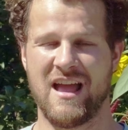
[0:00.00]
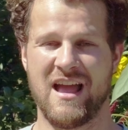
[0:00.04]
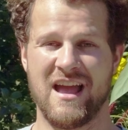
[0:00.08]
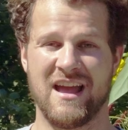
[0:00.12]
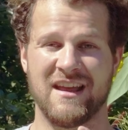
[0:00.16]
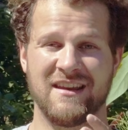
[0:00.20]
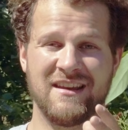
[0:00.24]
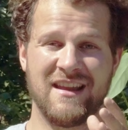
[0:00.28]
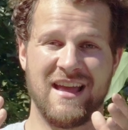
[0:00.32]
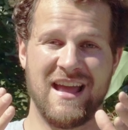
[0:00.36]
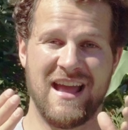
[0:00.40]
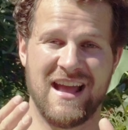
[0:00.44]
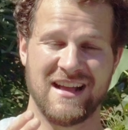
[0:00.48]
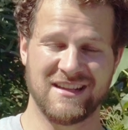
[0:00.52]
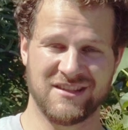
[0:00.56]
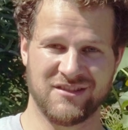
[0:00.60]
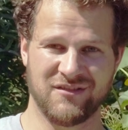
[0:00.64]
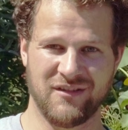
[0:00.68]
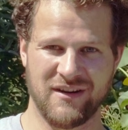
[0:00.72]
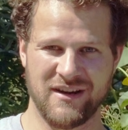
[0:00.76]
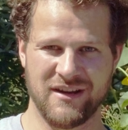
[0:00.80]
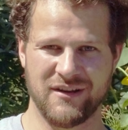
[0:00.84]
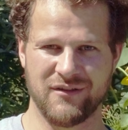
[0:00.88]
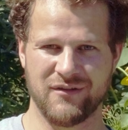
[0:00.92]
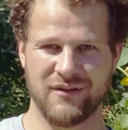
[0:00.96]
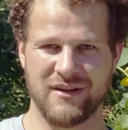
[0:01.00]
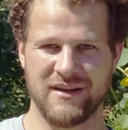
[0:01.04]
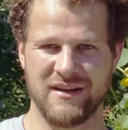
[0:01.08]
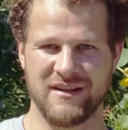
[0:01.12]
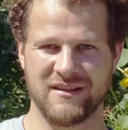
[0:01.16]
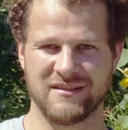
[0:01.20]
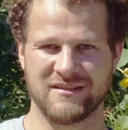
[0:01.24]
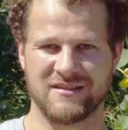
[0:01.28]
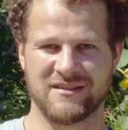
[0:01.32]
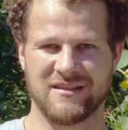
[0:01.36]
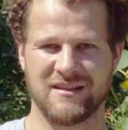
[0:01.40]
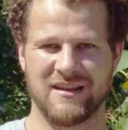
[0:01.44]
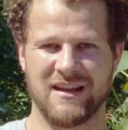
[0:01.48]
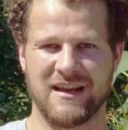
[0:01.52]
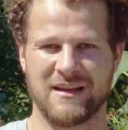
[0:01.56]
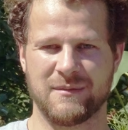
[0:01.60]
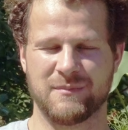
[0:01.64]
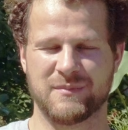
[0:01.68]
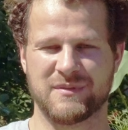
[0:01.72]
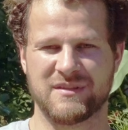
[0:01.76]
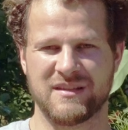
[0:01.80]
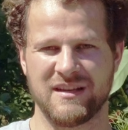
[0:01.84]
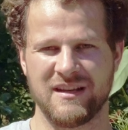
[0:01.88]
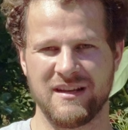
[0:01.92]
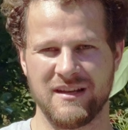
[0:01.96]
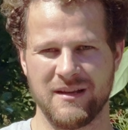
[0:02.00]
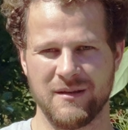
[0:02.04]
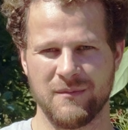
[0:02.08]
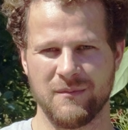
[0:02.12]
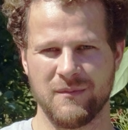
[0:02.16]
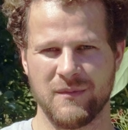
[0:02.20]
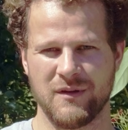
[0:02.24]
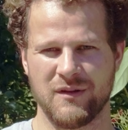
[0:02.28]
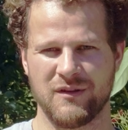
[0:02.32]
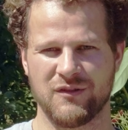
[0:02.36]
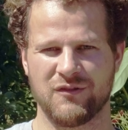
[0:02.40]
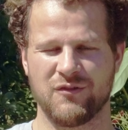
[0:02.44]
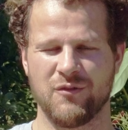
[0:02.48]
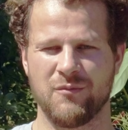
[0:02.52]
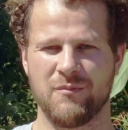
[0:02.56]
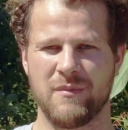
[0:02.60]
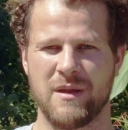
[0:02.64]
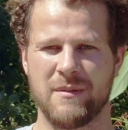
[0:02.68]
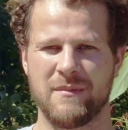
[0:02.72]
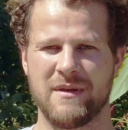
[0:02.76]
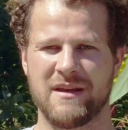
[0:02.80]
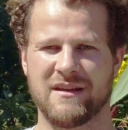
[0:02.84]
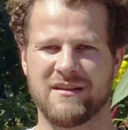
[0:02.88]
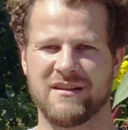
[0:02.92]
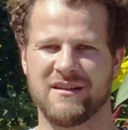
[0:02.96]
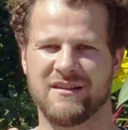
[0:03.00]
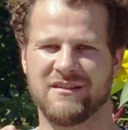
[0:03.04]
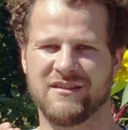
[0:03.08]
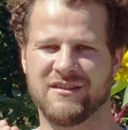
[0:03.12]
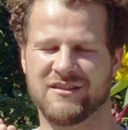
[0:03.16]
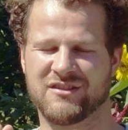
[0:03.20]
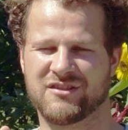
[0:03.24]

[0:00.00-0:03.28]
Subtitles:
and extra ingredients like psyllium to mimic the